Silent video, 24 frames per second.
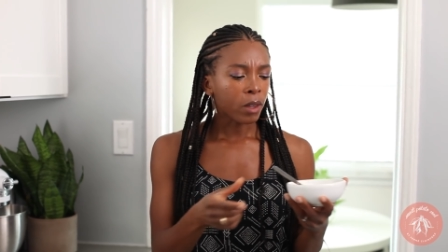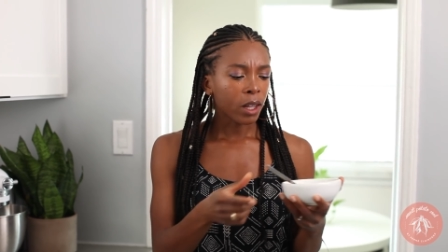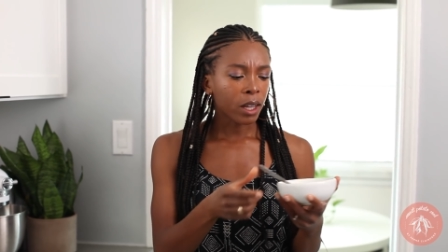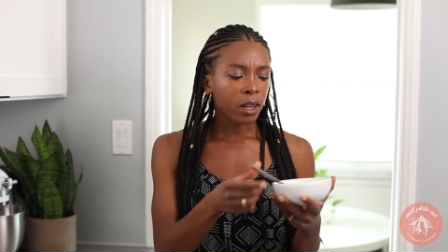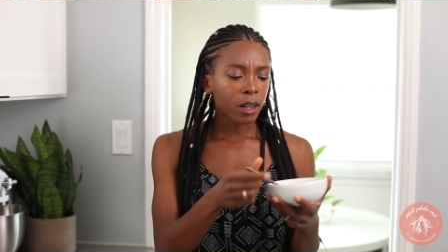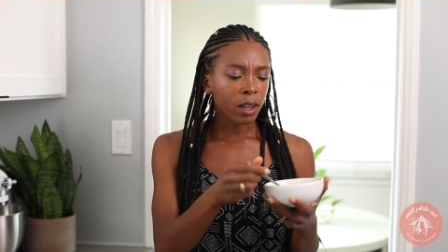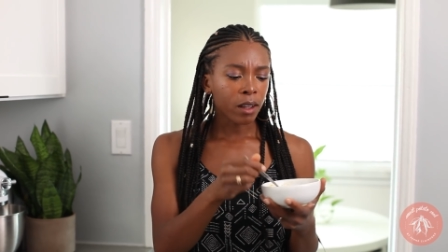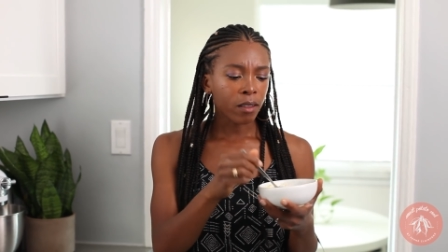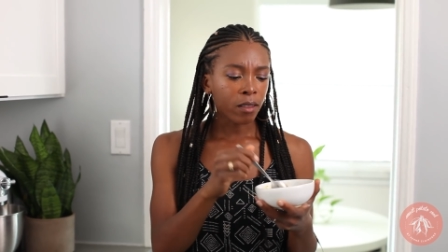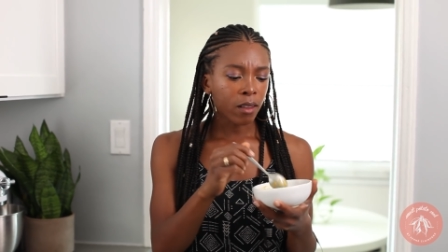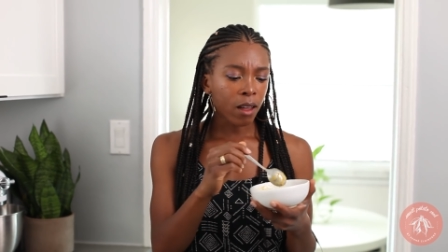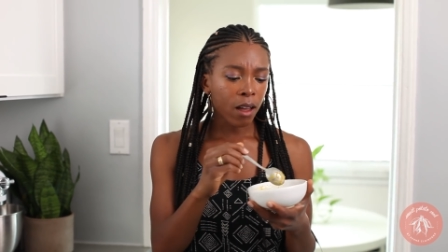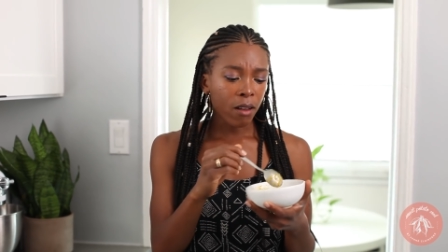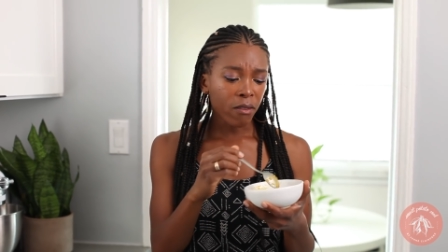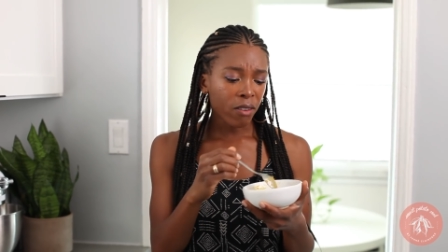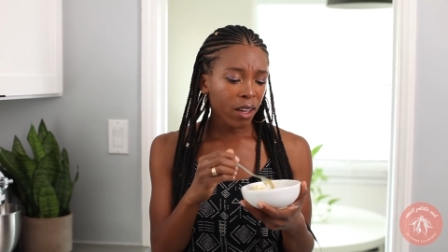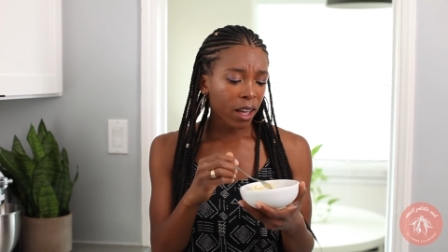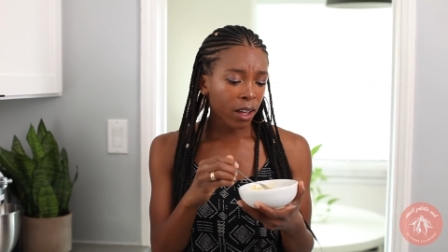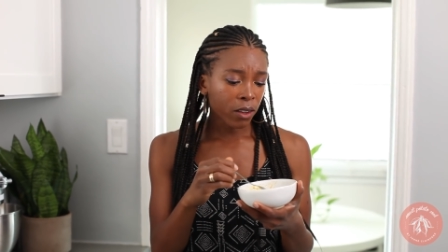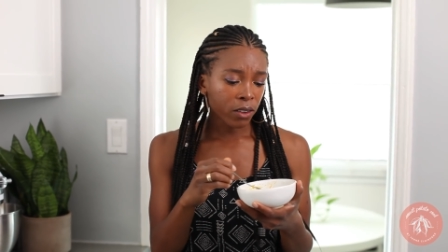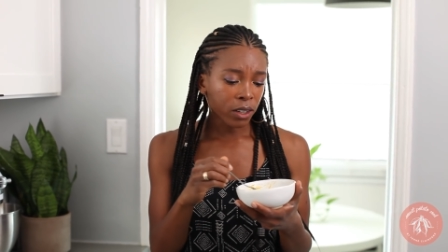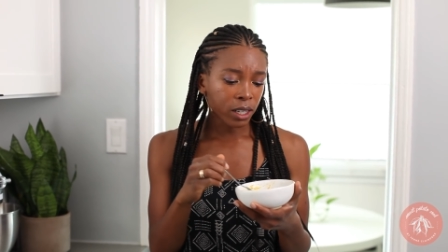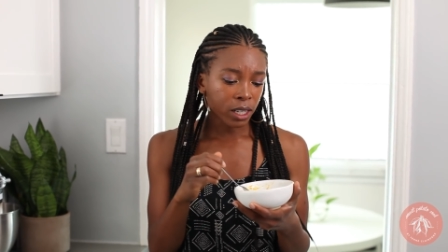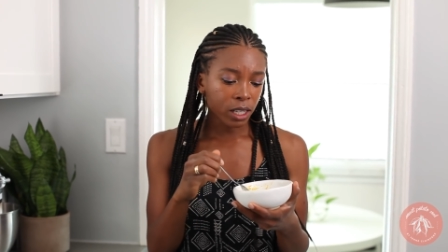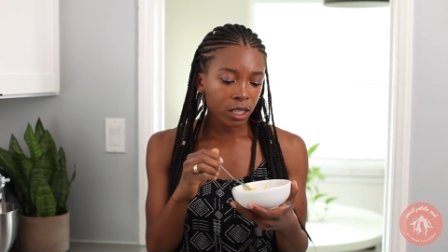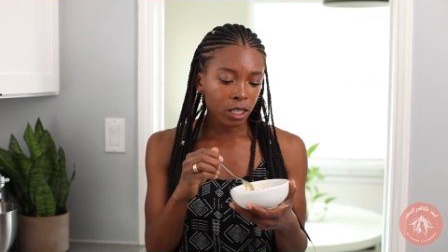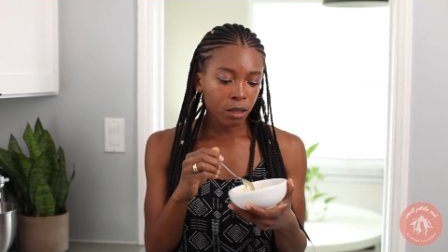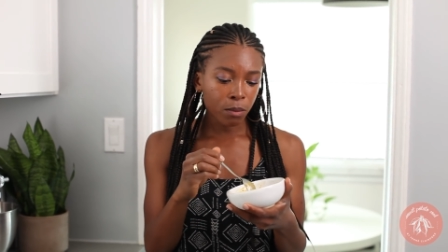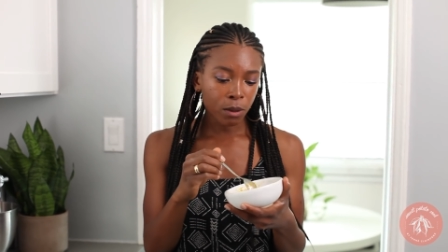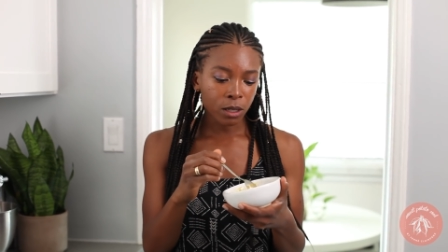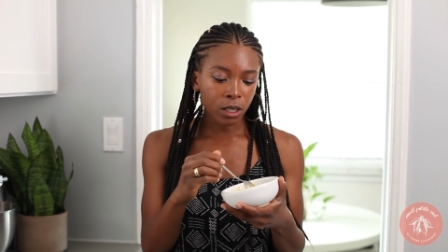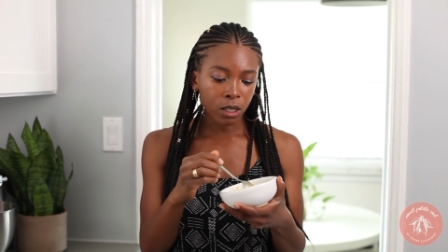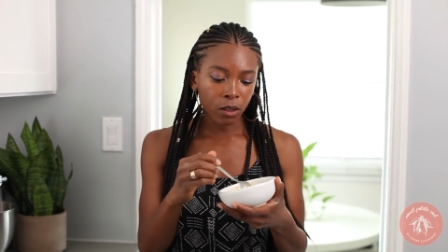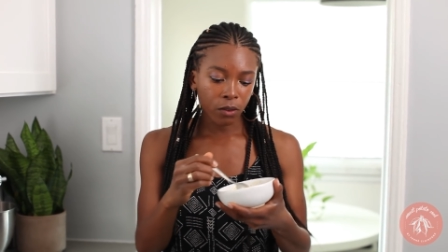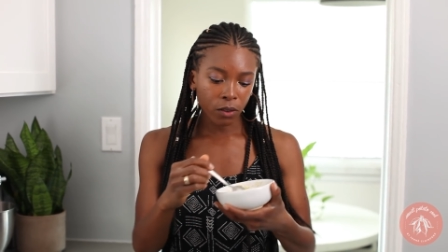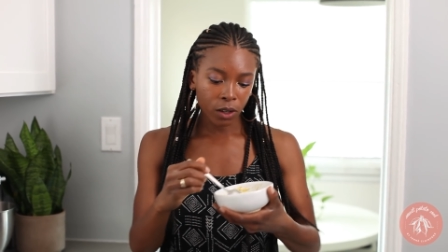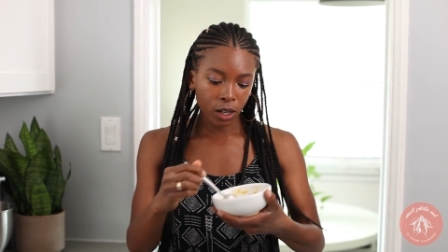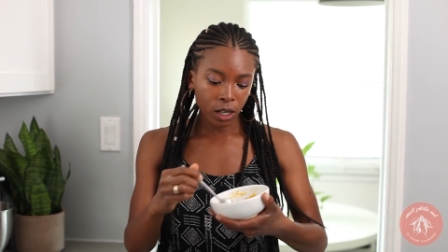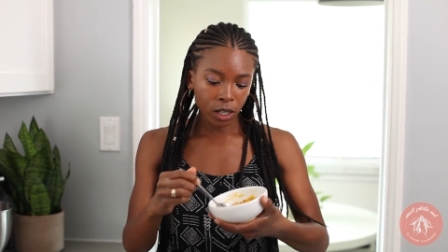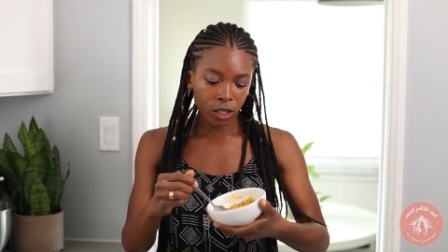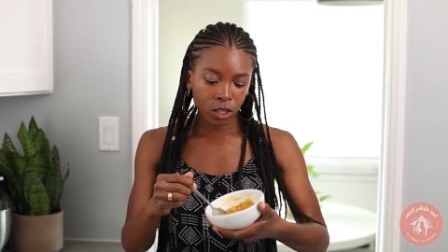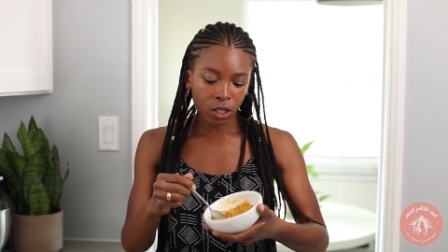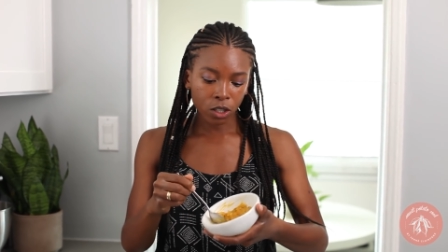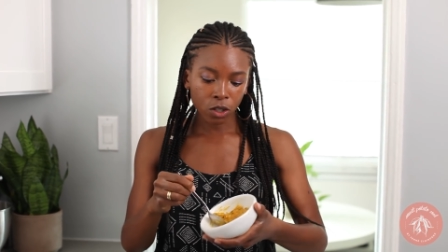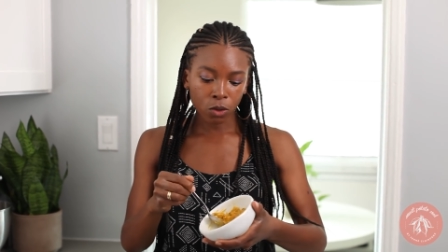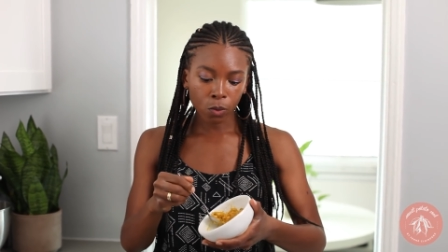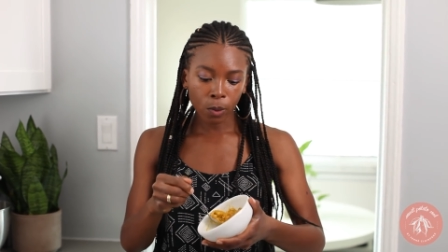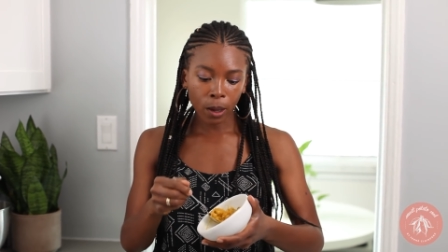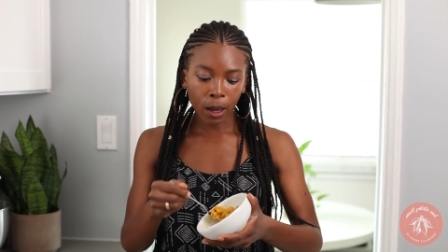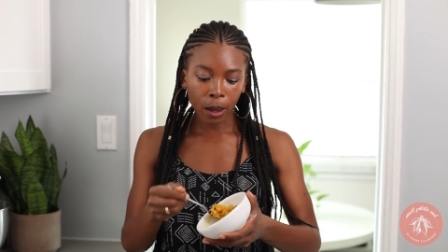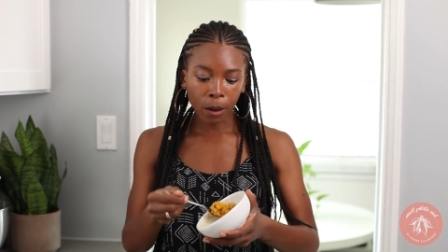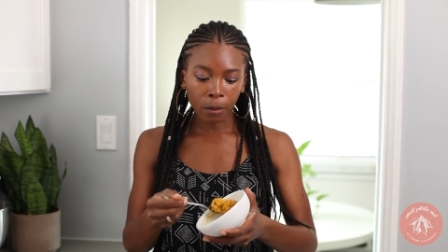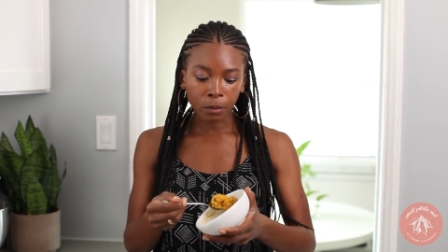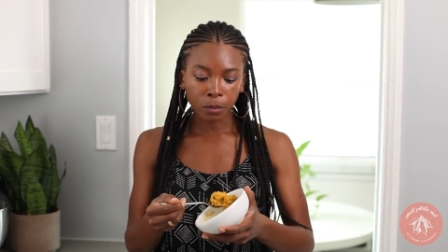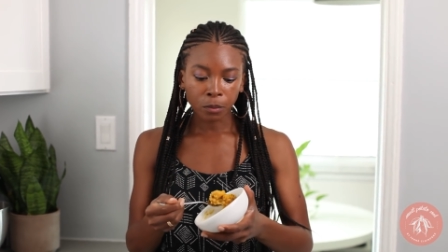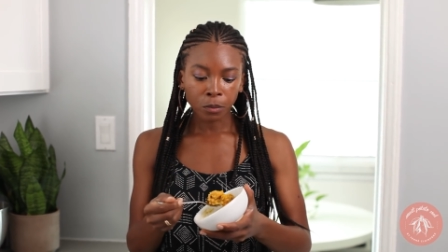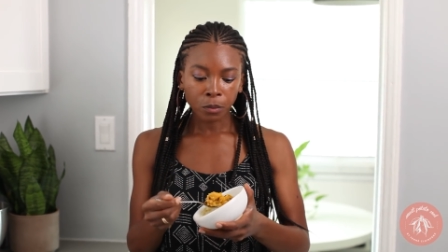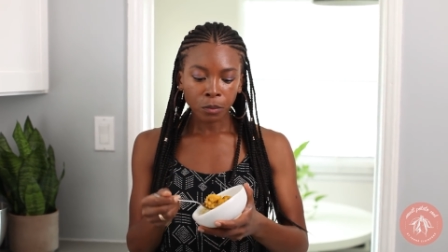And I love how inexpensive it is as well.